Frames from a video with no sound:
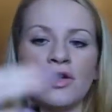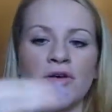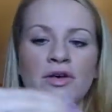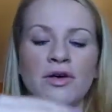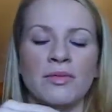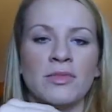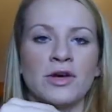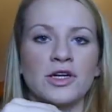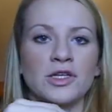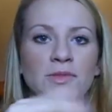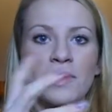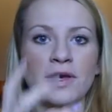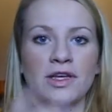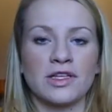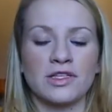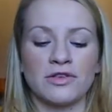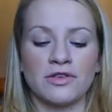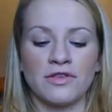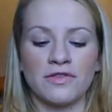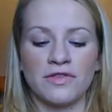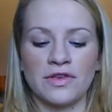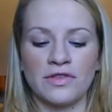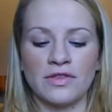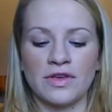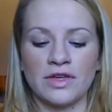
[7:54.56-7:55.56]
So a much
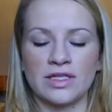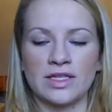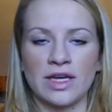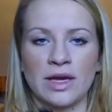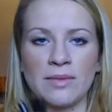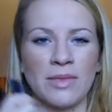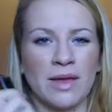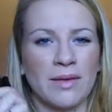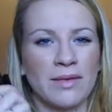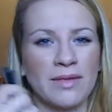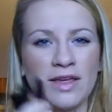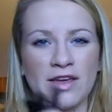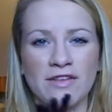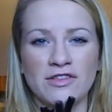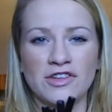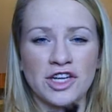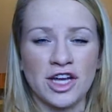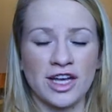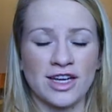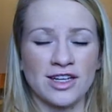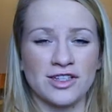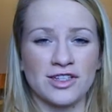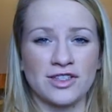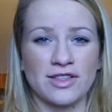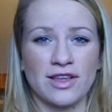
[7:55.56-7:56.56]
better review this time. Maybe they
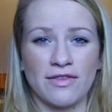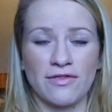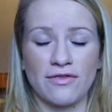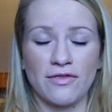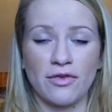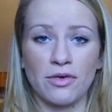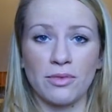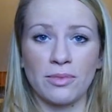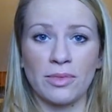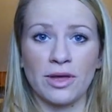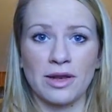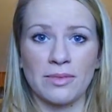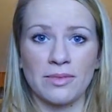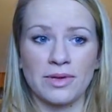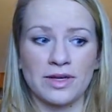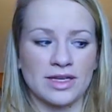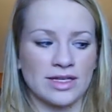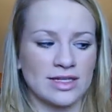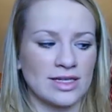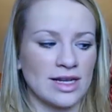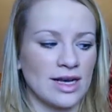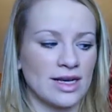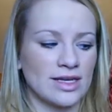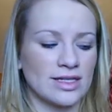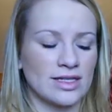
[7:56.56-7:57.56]
changed their formula,
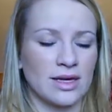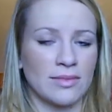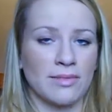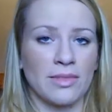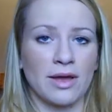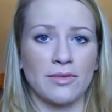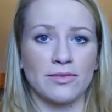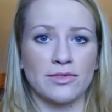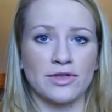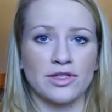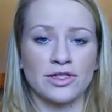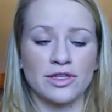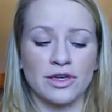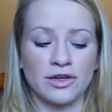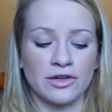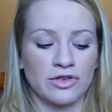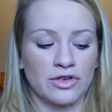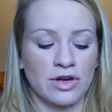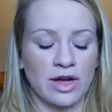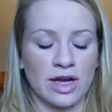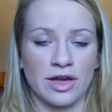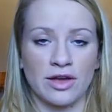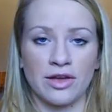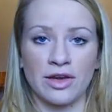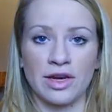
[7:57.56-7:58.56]
because last time mine was
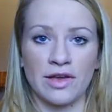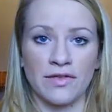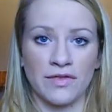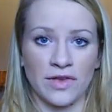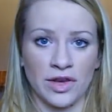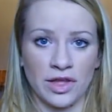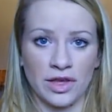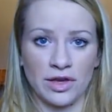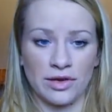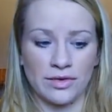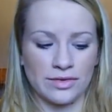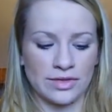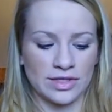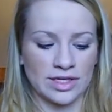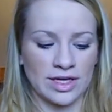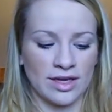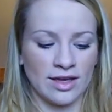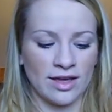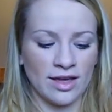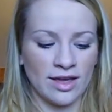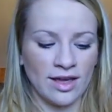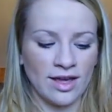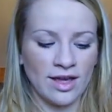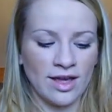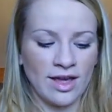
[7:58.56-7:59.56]
so dry I couldn't even use
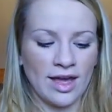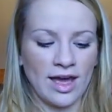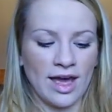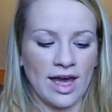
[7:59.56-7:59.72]
it.